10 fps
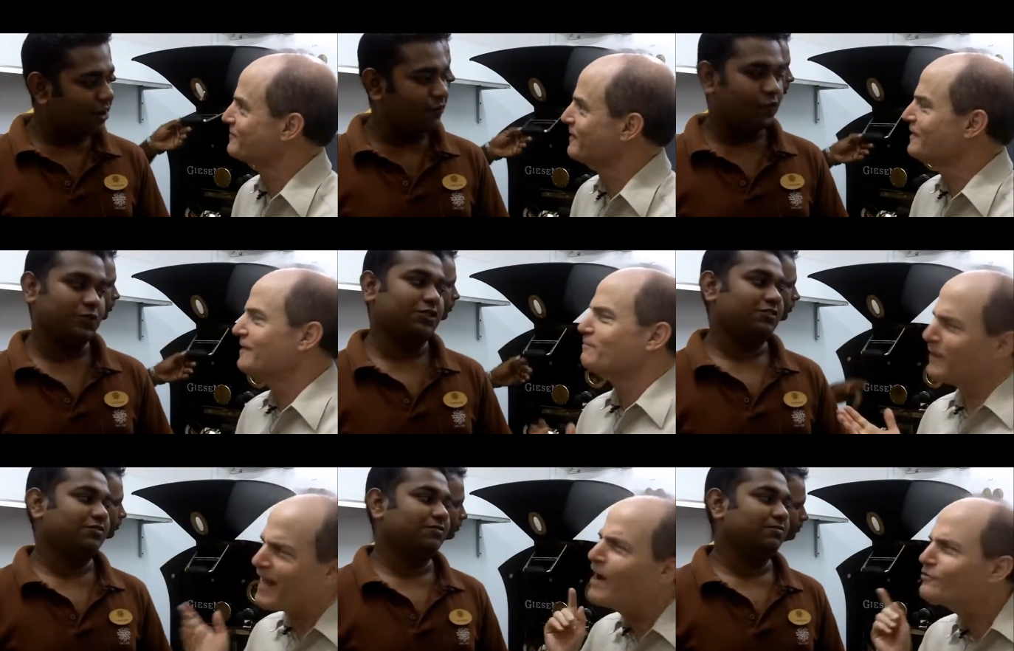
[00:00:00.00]
Speaker 1: of course.
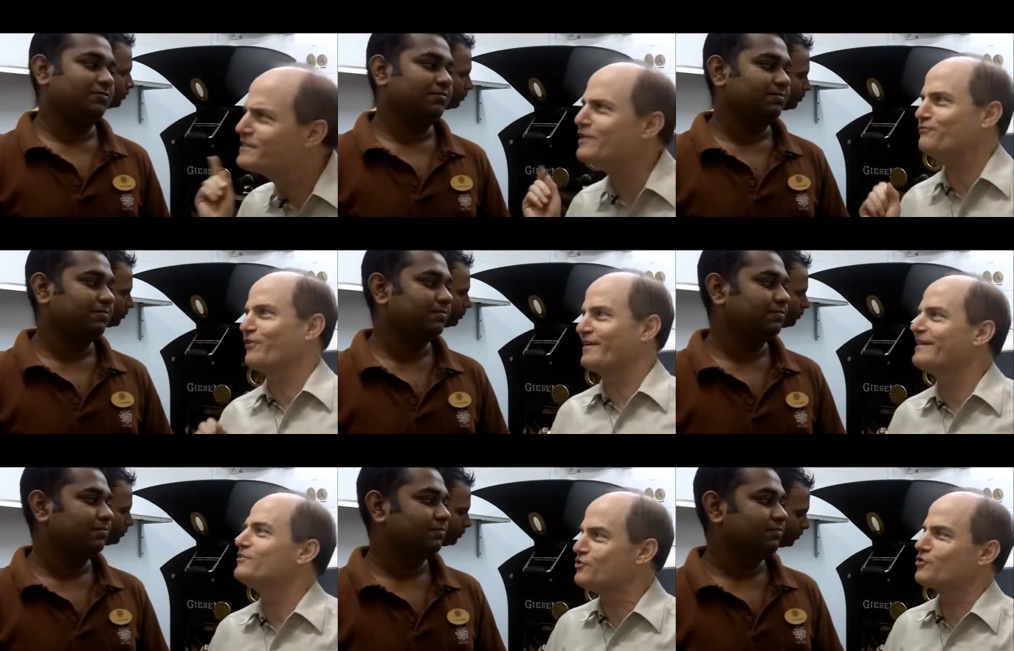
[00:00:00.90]
But how
Speaker 2: different
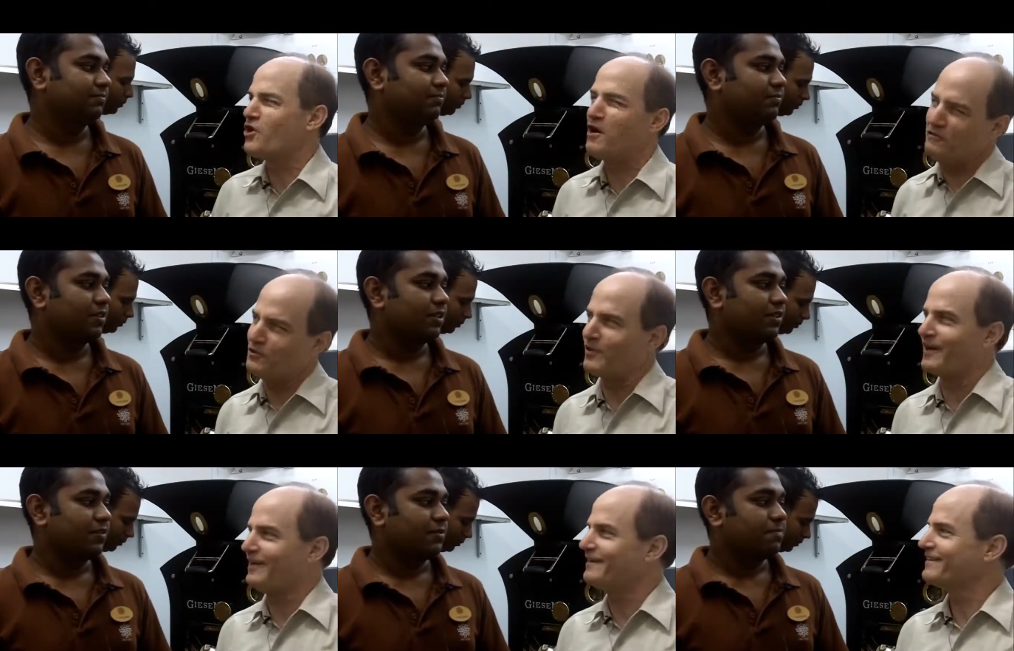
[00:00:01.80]
is your coffee
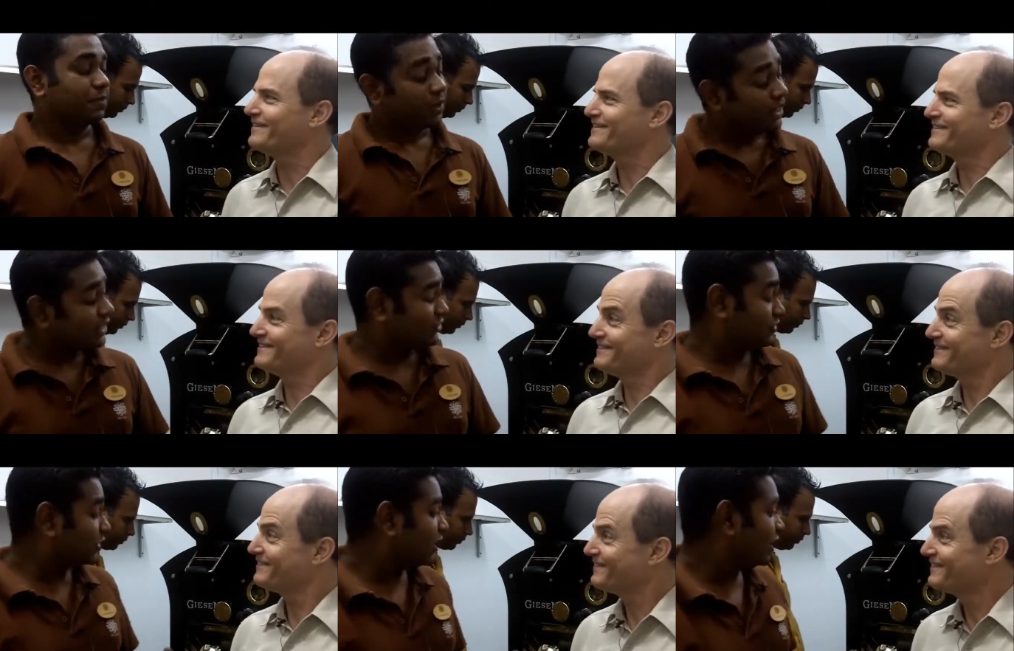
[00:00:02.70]
really? It's
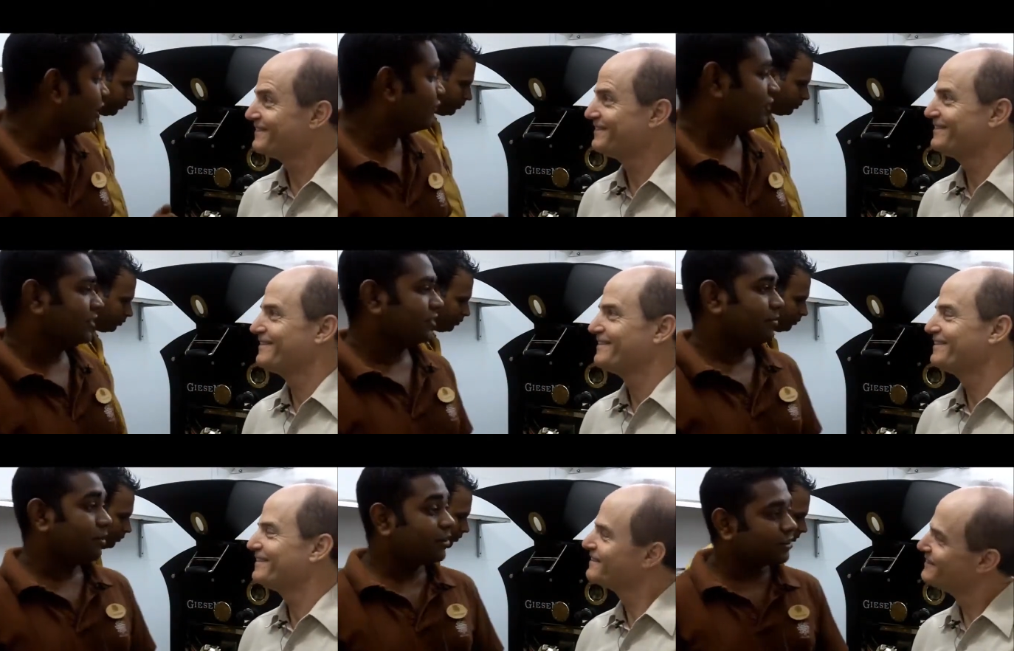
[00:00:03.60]
really
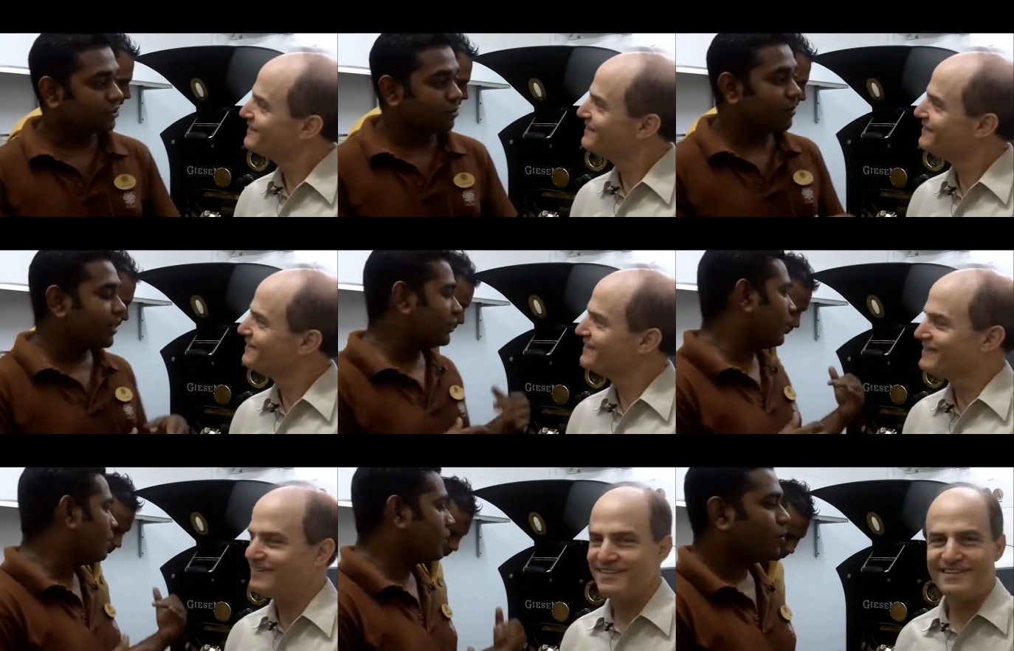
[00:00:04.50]
different because to make
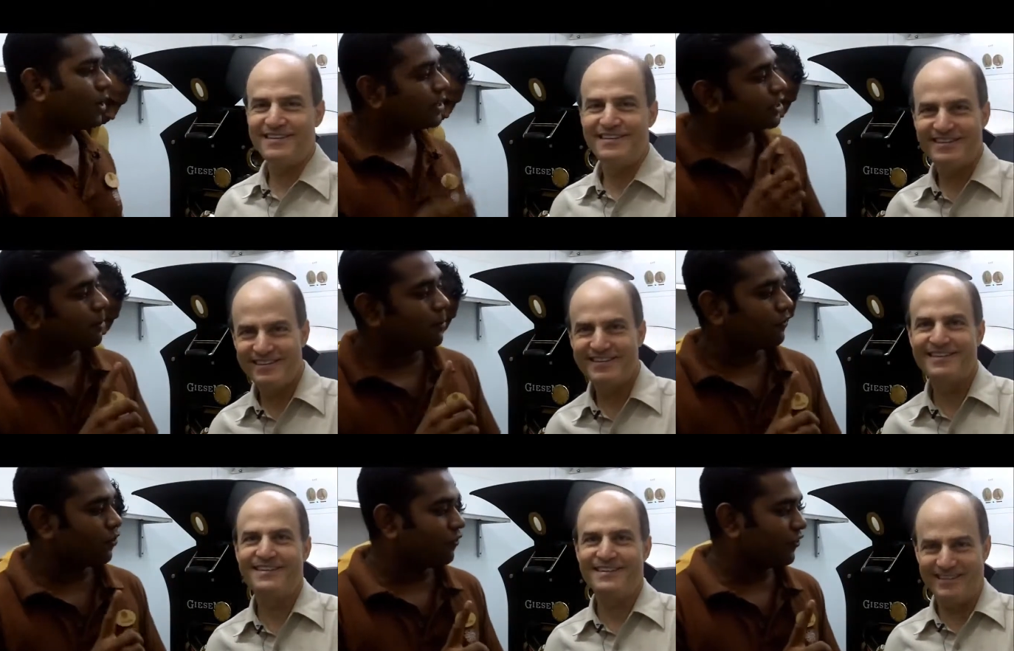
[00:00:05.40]
our one cup
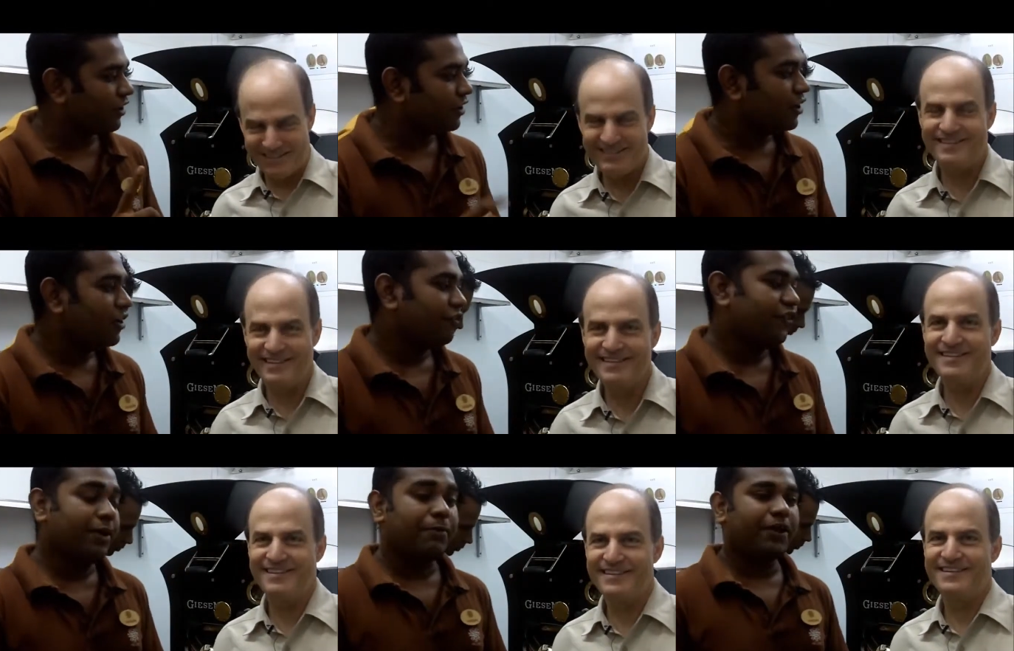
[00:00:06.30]
of coffee,
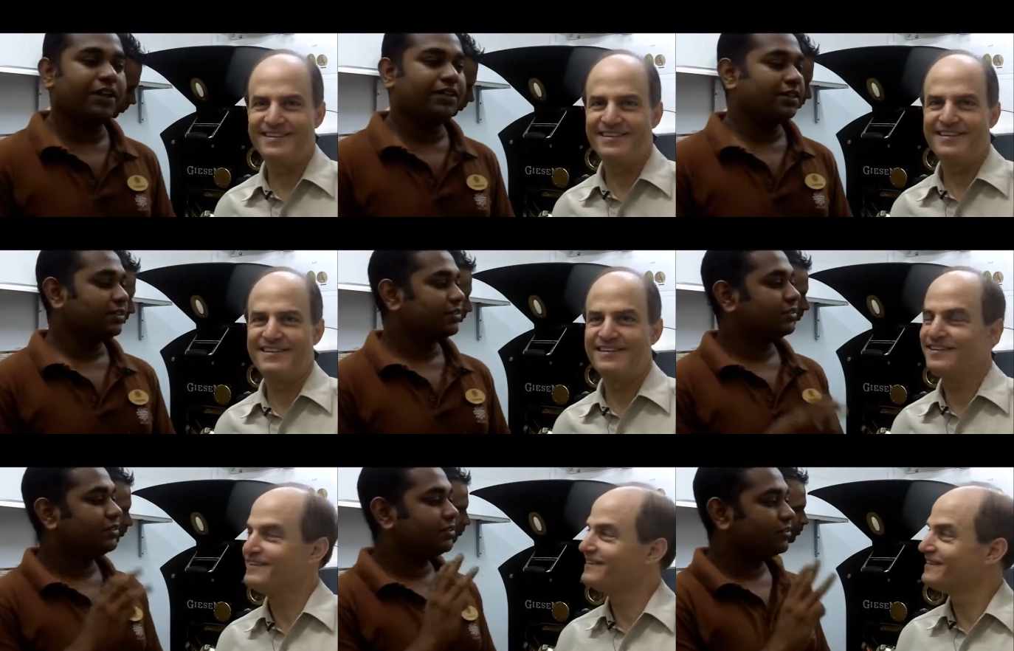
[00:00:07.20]
we bring
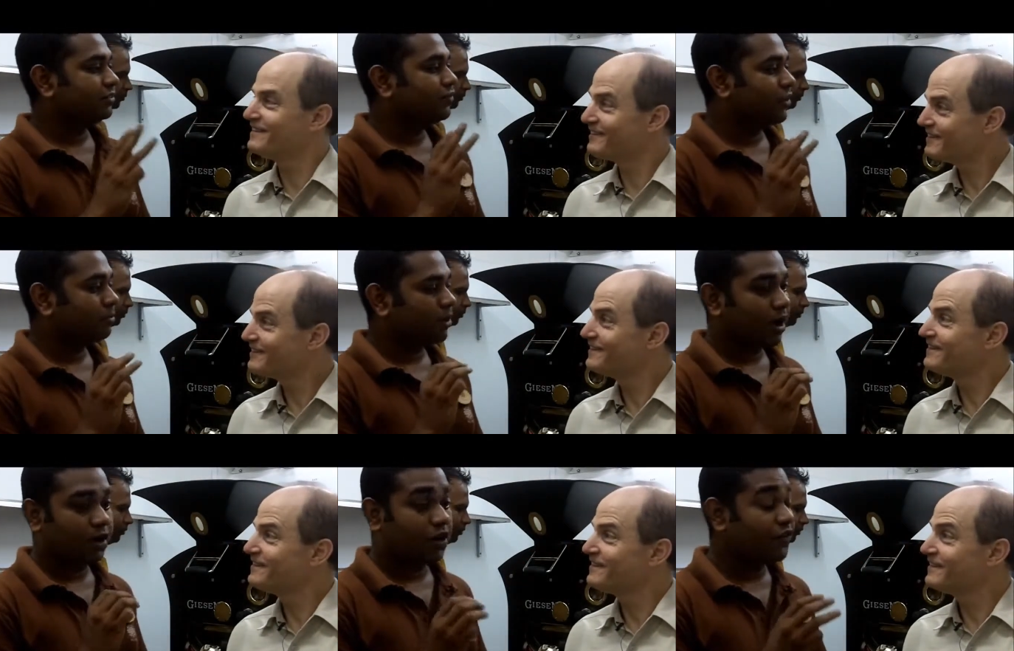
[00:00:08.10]
from
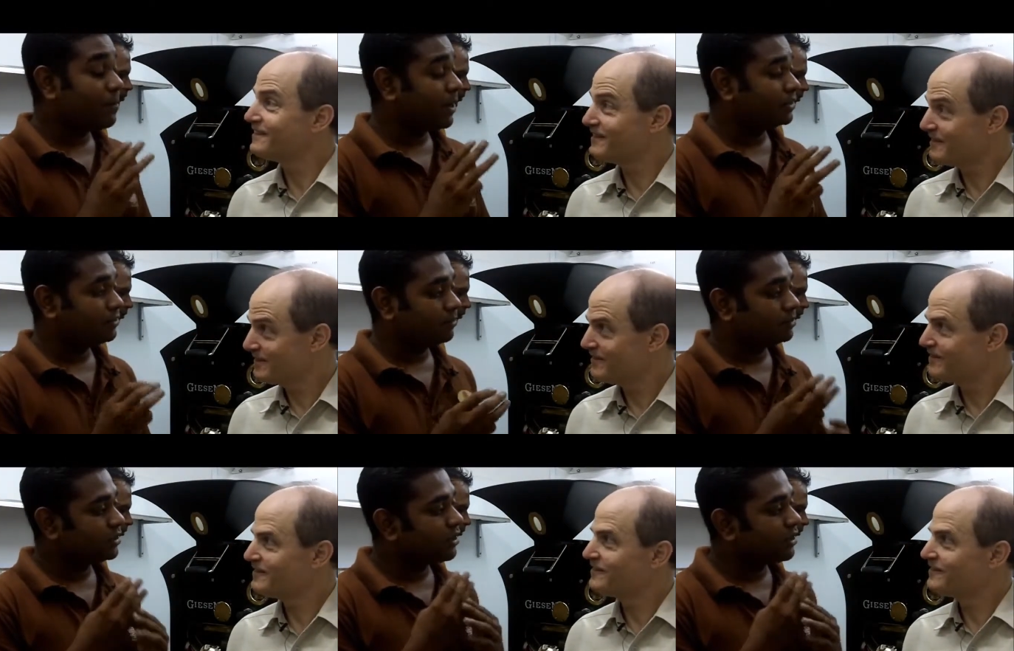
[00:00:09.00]
uh, coffee beans from